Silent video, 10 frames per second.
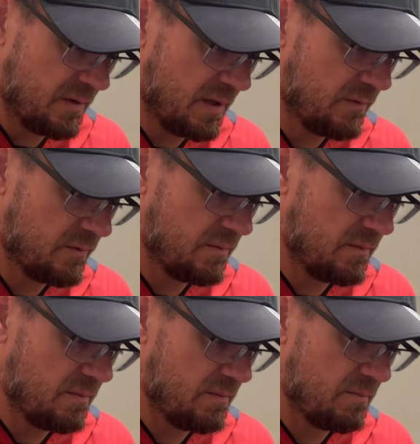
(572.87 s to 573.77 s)
it's
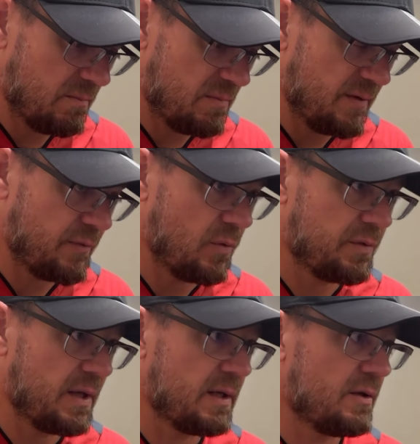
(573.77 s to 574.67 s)
a difficult
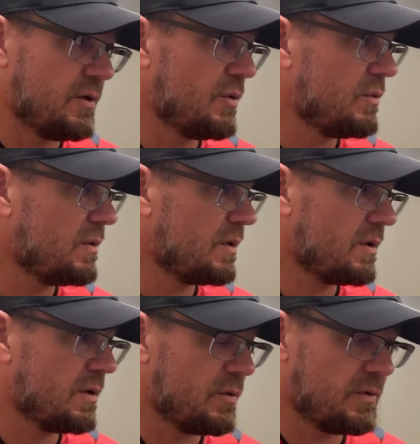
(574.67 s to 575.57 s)
thing to do, you
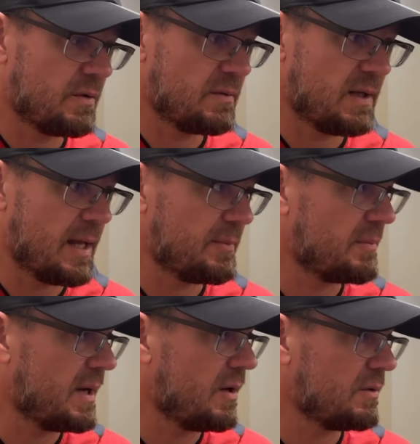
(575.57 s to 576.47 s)
know, to climb the
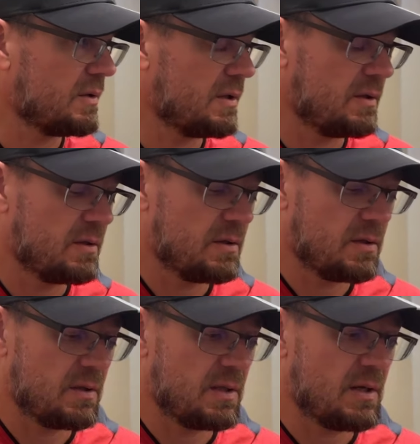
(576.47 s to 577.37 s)
mountain
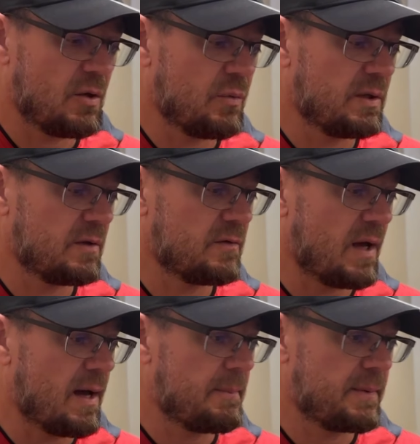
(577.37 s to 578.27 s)
and get all the way to the
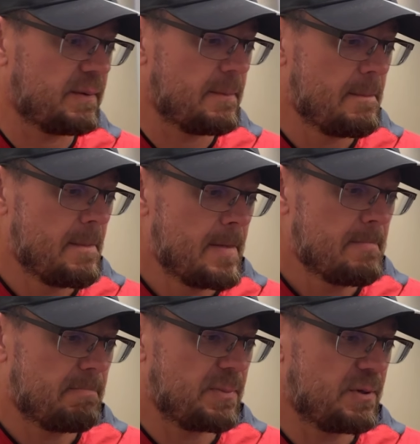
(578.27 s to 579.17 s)
top. And
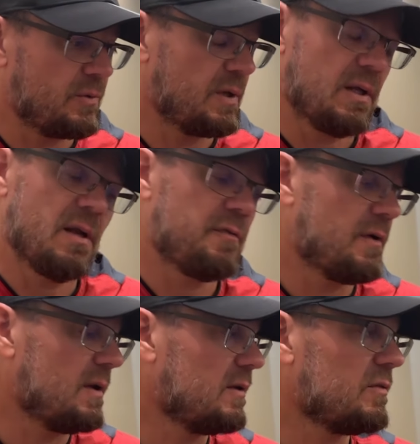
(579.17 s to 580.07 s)
you know, in the
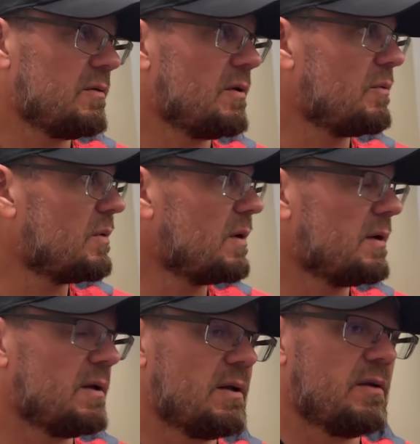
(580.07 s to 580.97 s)
NFL,
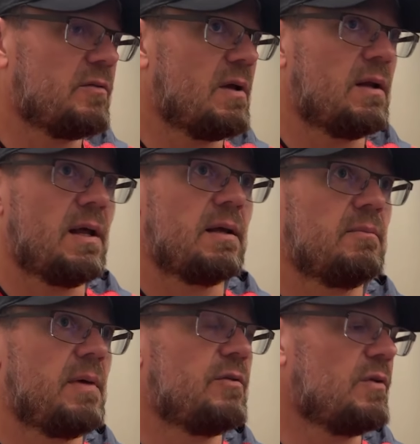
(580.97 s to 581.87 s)
it's not like
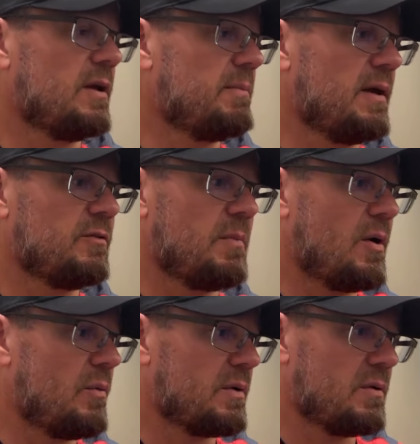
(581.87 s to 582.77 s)
Major League
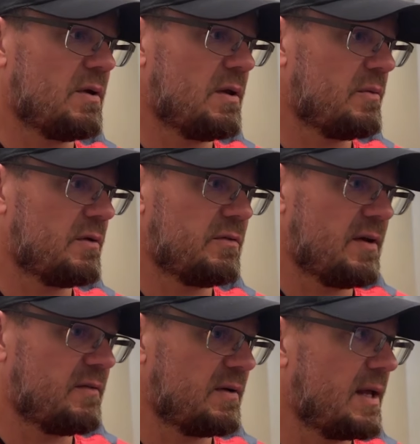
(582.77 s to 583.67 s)
Baseball where you're dealing with a
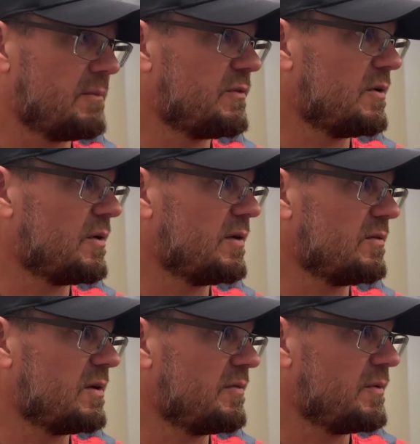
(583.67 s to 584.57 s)
7-game
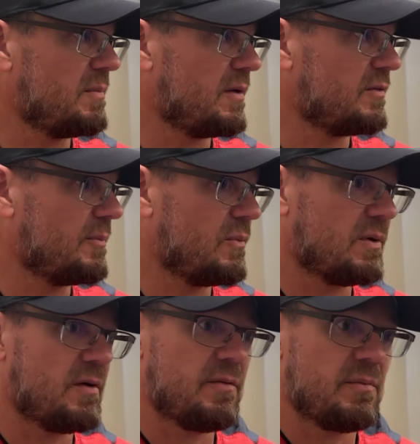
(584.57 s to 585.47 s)
series, and if you mess up
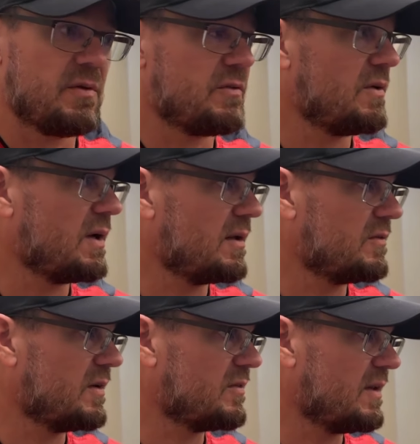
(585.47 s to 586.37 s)
one of them, you still got
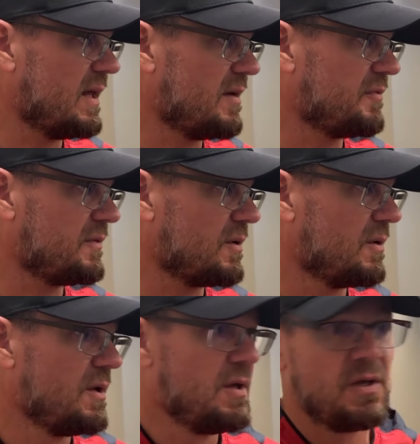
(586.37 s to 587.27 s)
6 left. Or,
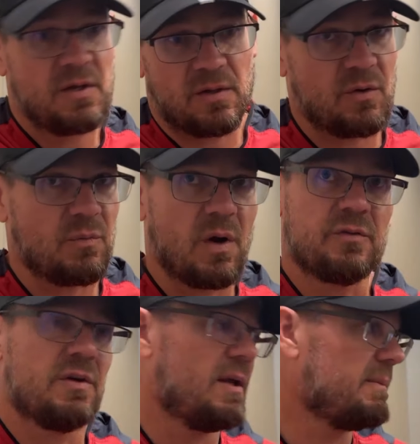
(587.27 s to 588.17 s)
you know,
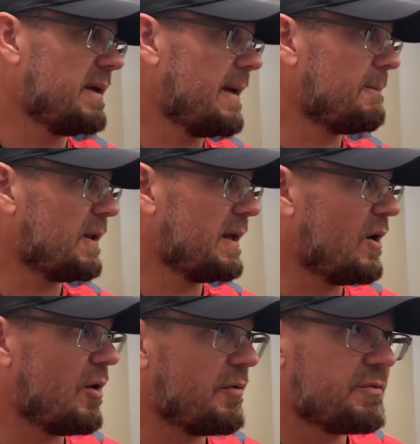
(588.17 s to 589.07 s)
watching the NBA
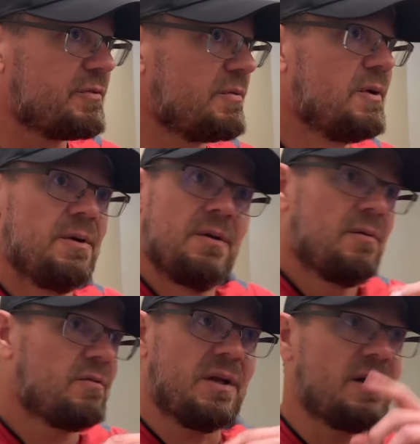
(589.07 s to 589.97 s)
playoffs, seeing